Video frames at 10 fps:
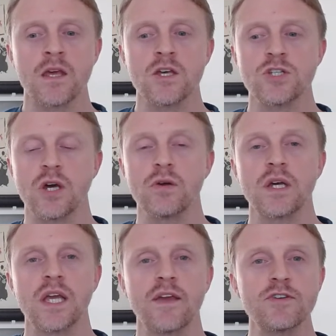So
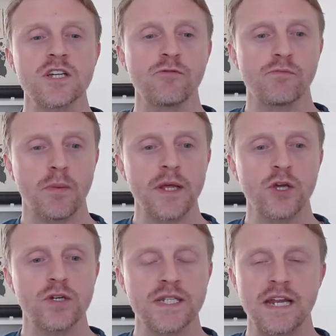give yourself probably a
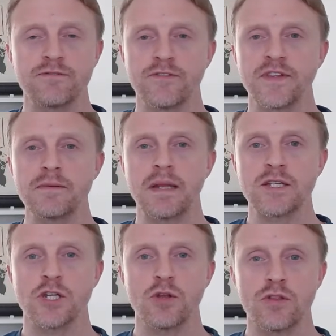good 10-15 minutes
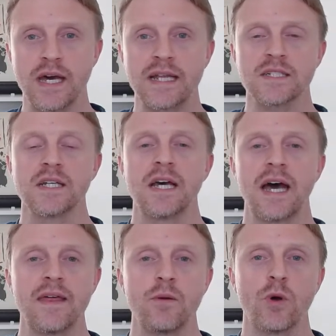to do that.
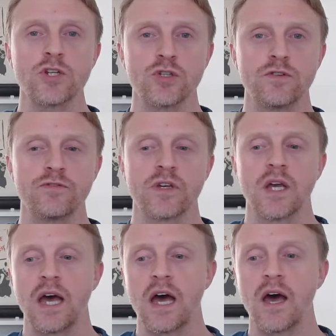And then once you've
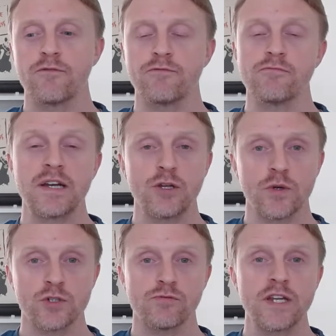read your
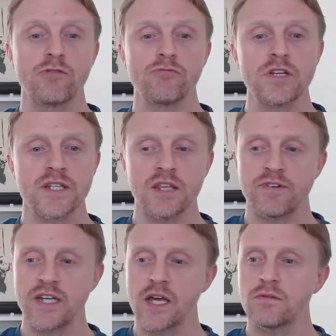entry ready, you can restart the
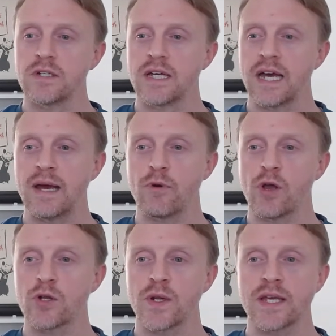video and we'll
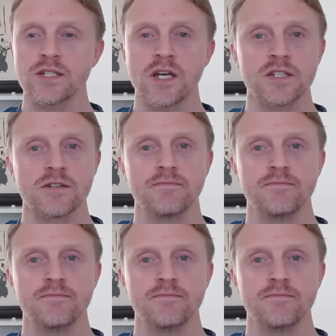go to our next task.